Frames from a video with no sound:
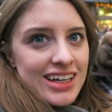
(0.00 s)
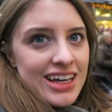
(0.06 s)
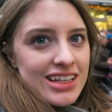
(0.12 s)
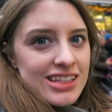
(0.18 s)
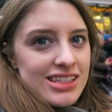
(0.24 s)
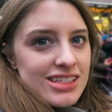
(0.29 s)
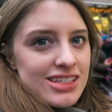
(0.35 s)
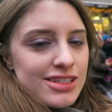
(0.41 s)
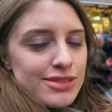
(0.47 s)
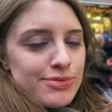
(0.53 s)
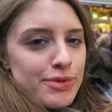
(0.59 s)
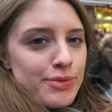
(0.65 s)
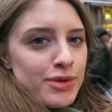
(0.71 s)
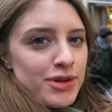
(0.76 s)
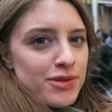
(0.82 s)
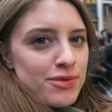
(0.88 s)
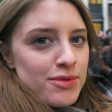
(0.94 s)
It's just
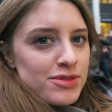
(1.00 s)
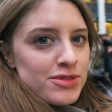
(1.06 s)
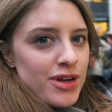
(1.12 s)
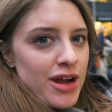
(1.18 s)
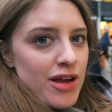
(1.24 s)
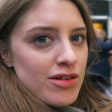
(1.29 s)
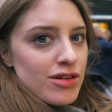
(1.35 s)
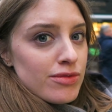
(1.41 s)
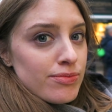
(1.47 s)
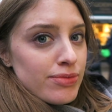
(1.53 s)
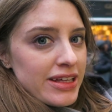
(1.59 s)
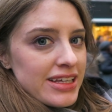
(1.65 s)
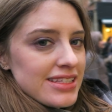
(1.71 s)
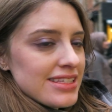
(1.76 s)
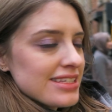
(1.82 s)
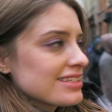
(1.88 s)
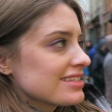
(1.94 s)
been one of the most crowded
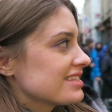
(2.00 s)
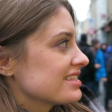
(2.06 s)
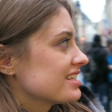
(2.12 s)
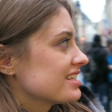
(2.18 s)
places.